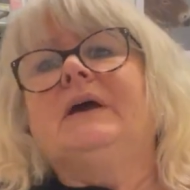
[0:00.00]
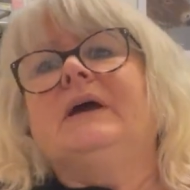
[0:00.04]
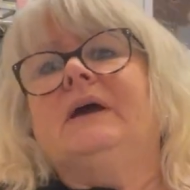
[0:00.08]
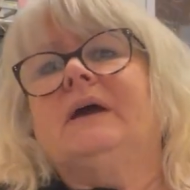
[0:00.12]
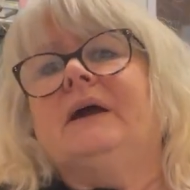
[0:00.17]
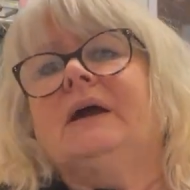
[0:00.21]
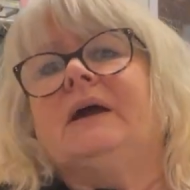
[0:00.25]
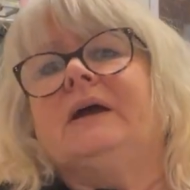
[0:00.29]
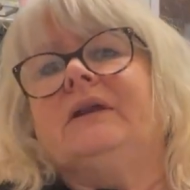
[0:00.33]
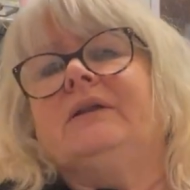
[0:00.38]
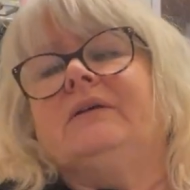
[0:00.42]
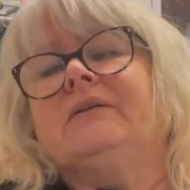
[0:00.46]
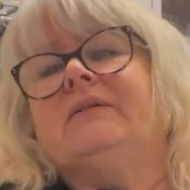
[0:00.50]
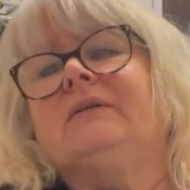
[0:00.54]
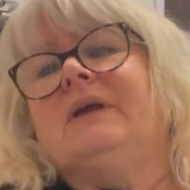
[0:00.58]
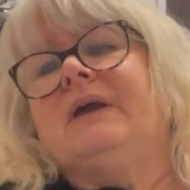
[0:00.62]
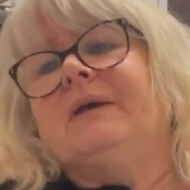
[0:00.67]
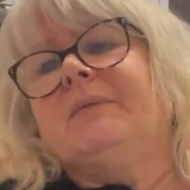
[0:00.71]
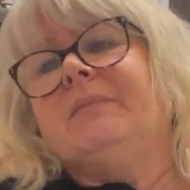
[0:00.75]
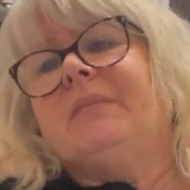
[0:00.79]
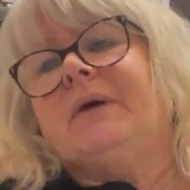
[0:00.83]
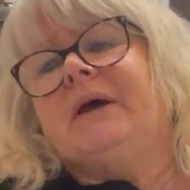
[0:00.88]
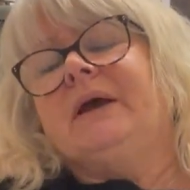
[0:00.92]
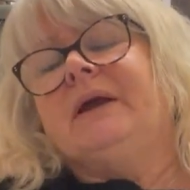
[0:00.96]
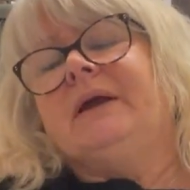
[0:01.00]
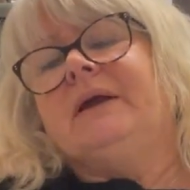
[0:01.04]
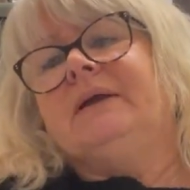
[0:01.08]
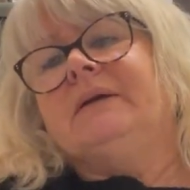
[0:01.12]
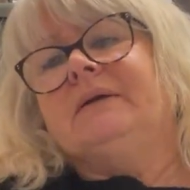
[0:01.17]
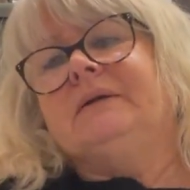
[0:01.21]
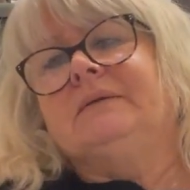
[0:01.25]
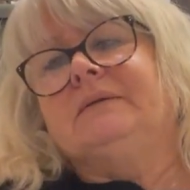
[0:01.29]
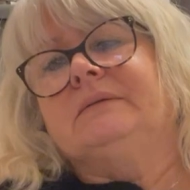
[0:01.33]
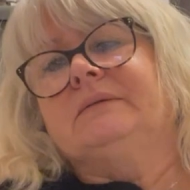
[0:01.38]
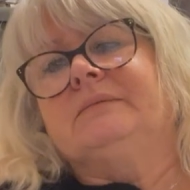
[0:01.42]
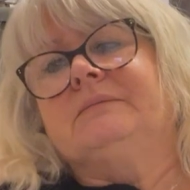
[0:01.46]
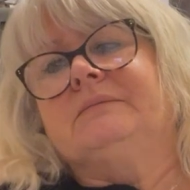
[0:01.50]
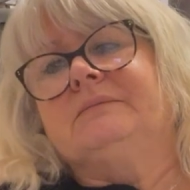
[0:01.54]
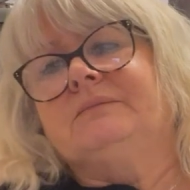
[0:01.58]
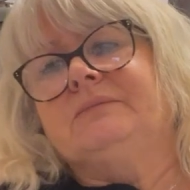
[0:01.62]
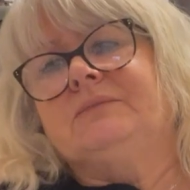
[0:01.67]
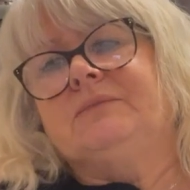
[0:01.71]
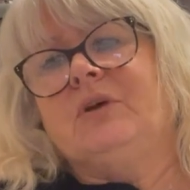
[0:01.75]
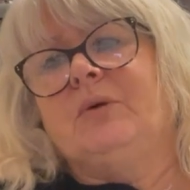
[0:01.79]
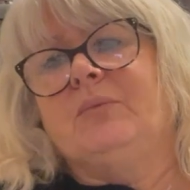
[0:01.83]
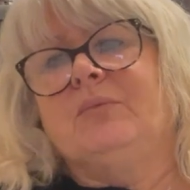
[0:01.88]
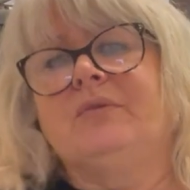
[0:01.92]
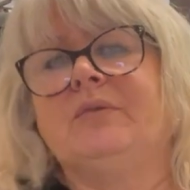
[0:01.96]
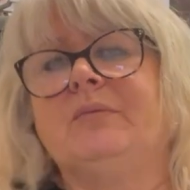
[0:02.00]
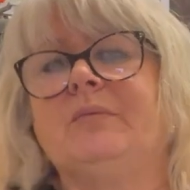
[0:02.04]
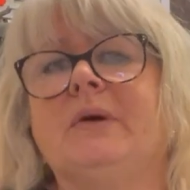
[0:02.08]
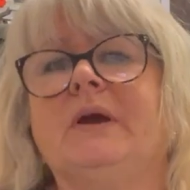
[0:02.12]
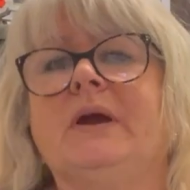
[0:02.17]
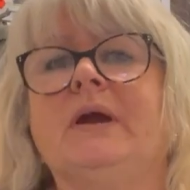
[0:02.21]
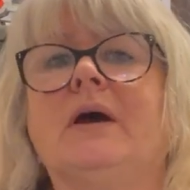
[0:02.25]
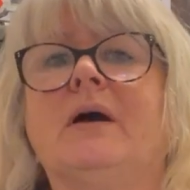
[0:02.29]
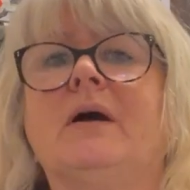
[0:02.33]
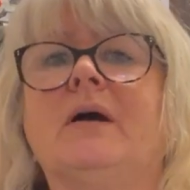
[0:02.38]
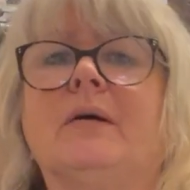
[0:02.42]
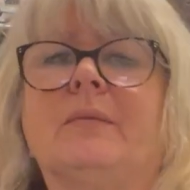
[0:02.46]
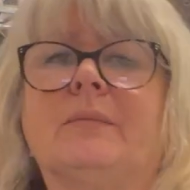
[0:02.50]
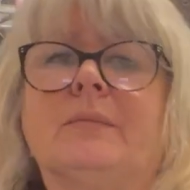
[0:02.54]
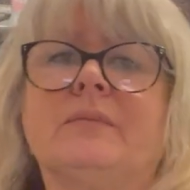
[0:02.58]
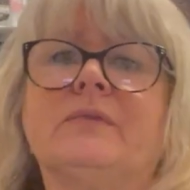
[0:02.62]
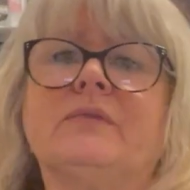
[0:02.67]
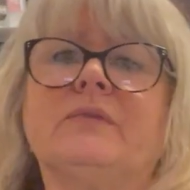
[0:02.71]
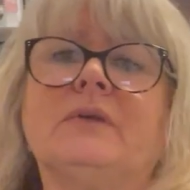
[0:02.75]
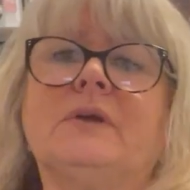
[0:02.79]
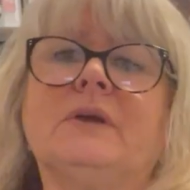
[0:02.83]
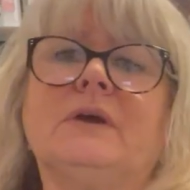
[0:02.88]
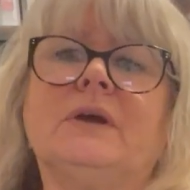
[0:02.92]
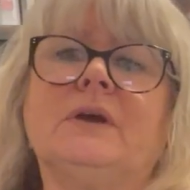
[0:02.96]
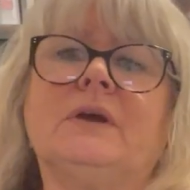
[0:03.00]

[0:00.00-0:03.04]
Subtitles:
I don't like my tops of my arms.